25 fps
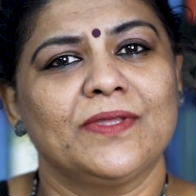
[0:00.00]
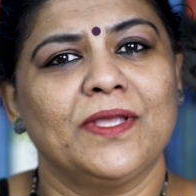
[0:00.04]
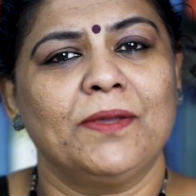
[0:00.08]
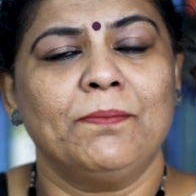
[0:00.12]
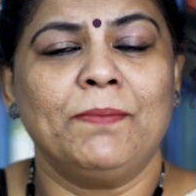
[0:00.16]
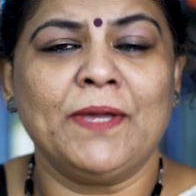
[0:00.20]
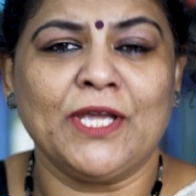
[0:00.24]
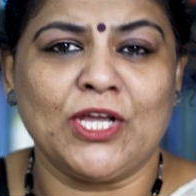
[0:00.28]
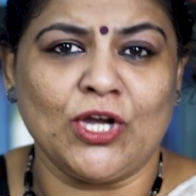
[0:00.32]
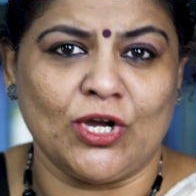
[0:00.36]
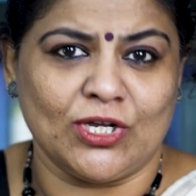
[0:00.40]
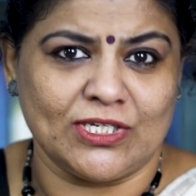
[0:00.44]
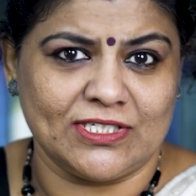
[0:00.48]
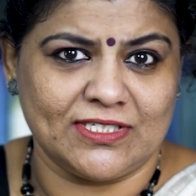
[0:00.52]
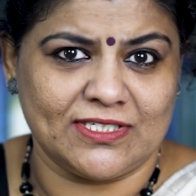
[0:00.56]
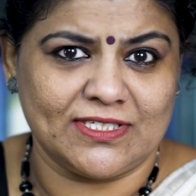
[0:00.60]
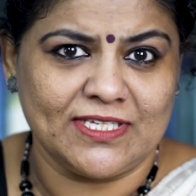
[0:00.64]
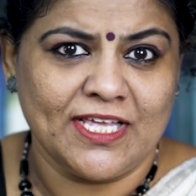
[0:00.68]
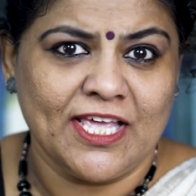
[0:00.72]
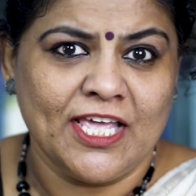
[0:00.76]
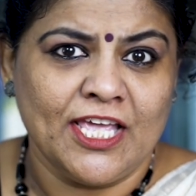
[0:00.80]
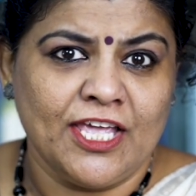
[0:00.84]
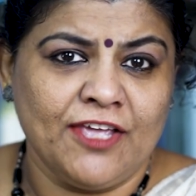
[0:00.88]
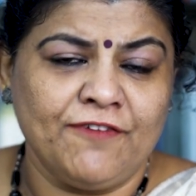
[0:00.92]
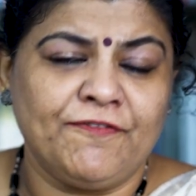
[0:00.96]
Because
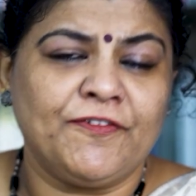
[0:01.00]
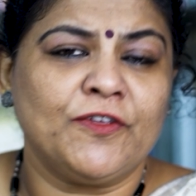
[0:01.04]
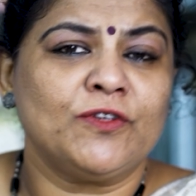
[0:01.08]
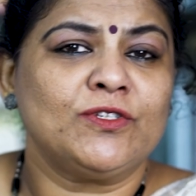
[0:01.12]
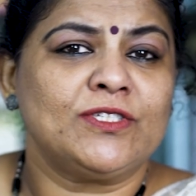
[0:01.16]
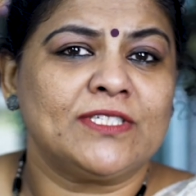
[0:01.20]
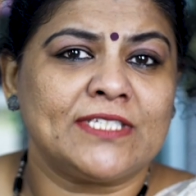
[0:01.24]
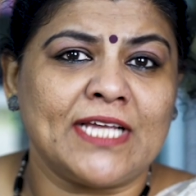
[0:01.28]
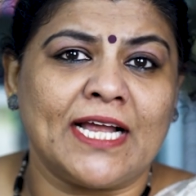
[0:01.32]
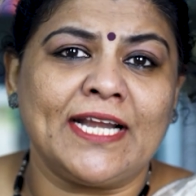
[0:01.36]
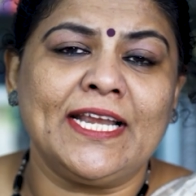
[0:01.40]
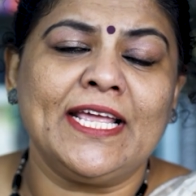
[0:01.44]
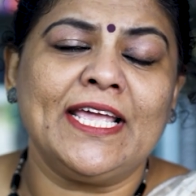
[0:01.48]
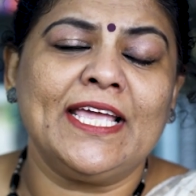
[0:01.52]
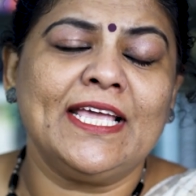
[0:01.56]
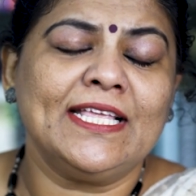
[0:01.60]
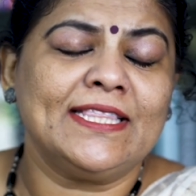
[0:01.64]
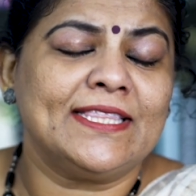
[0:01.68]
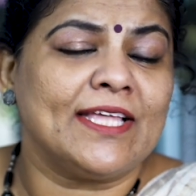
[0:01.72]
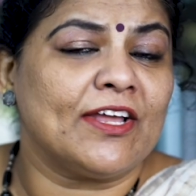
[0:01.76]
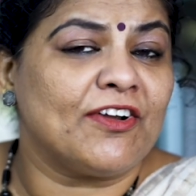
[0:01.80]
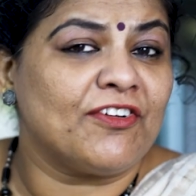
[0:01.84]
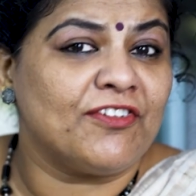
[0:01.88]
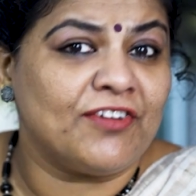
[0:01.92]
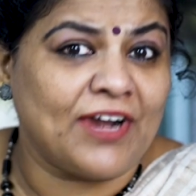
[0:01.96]
if you study
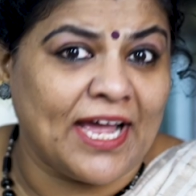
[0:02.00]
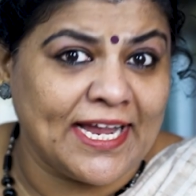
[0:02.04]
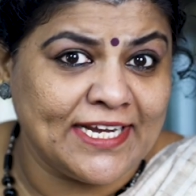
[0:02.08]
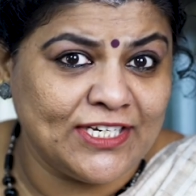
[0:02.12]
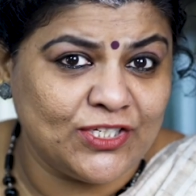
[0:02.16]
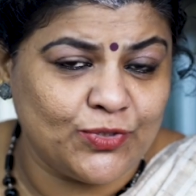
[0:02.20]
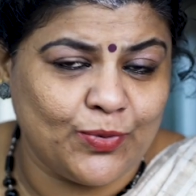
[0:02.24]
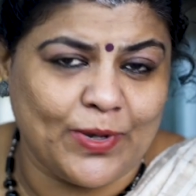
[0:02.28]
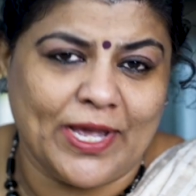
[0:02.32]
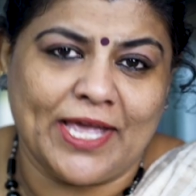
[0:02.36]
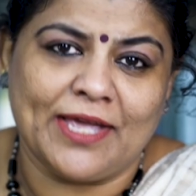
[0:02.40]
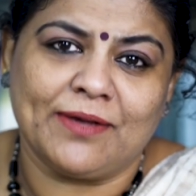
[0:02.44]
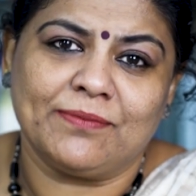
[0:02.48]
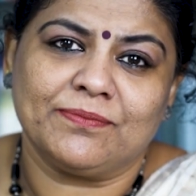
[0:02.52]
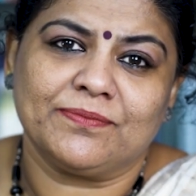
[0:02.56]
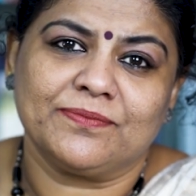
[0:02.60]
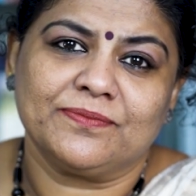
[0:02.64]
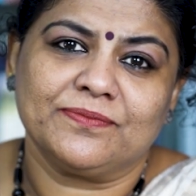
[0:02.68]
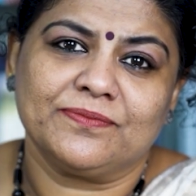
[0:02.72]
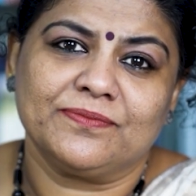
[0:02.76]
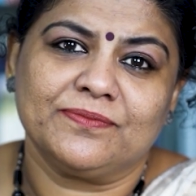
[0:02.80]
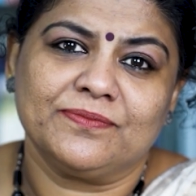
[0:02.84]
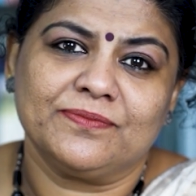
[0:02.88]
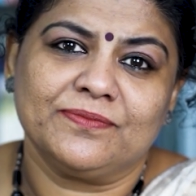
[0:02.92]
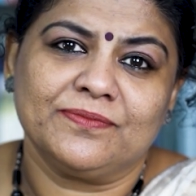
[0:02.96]
the right way,
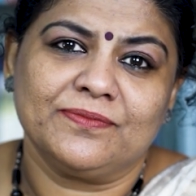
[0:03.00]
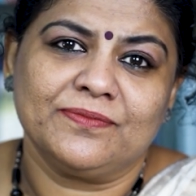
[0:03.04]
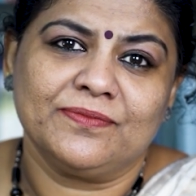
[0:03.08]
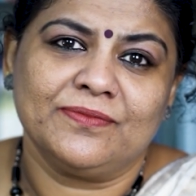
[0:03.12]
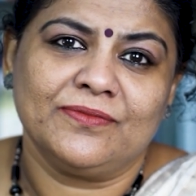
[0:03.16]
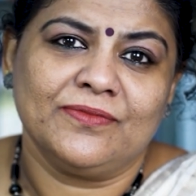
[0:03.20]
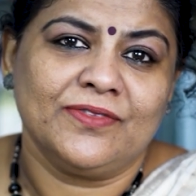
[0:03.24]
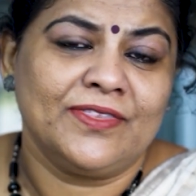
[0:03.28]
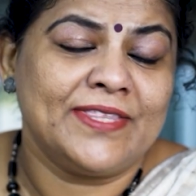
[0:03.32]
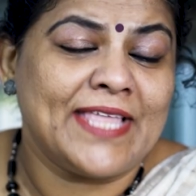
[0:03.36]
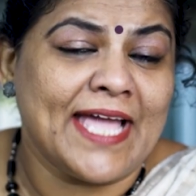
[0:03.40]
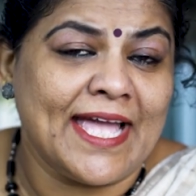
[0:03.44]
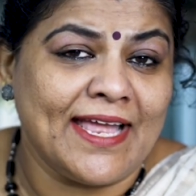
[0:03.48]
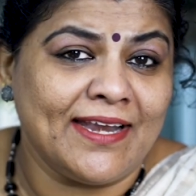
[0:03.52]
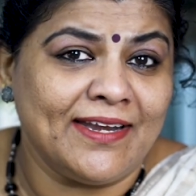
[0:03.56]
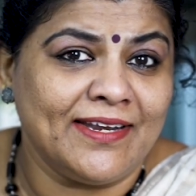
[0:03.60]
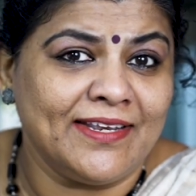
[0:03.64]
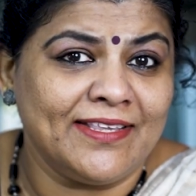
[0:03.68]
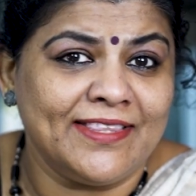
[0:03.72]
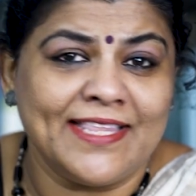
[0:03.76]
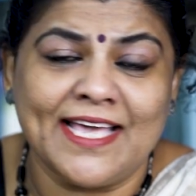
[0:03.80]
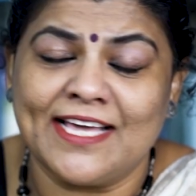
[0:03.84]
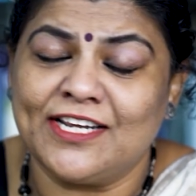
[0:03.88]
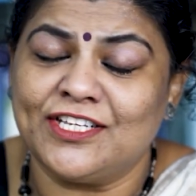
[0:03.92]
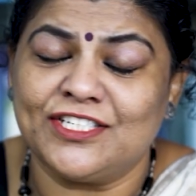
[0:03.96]

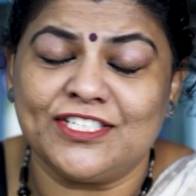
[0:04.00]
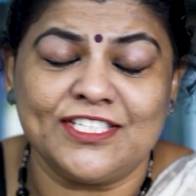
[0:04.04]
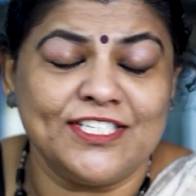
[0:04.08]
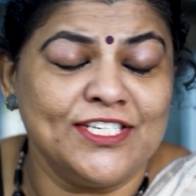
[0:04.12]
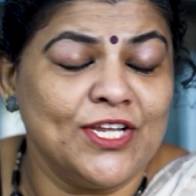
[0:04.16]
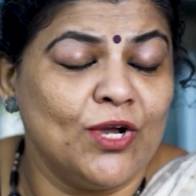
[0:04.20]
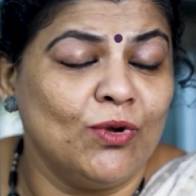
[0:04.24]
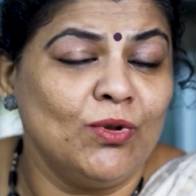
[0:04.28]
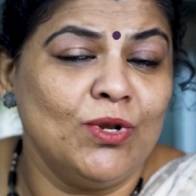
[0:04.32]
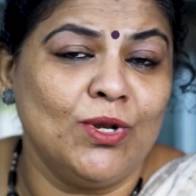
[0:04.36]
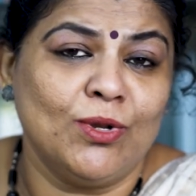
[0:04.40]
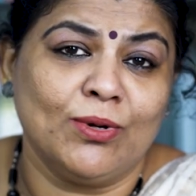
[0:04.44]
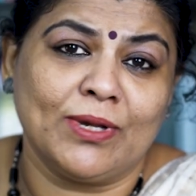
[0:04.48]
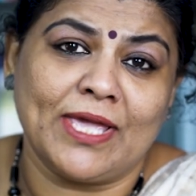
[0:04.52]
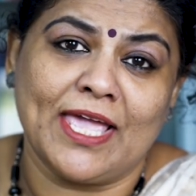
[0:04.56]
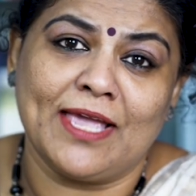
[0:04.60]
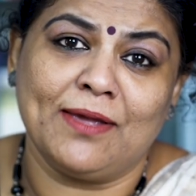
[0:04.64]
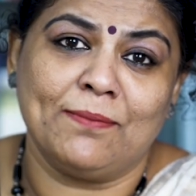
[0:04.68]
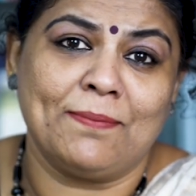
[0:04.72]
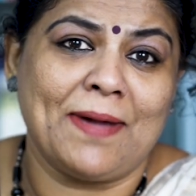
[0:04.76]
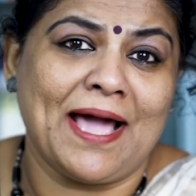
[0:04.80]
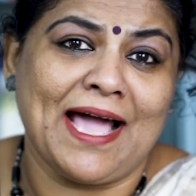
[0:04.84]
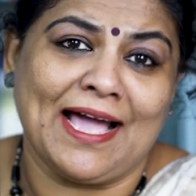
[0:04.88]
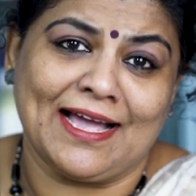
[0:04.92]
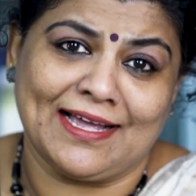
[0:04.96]
then there is no
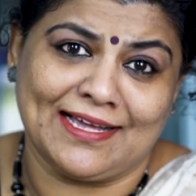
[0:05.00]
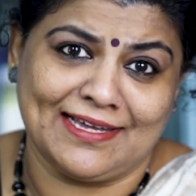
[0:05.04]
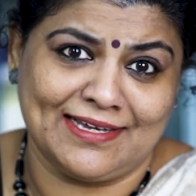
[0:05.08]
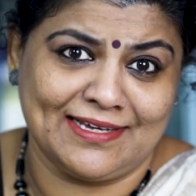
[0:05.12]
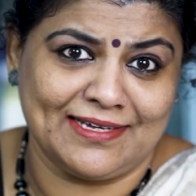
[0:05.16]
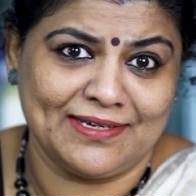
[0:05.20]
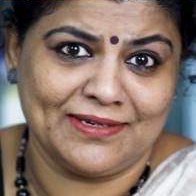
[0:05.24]
looking back.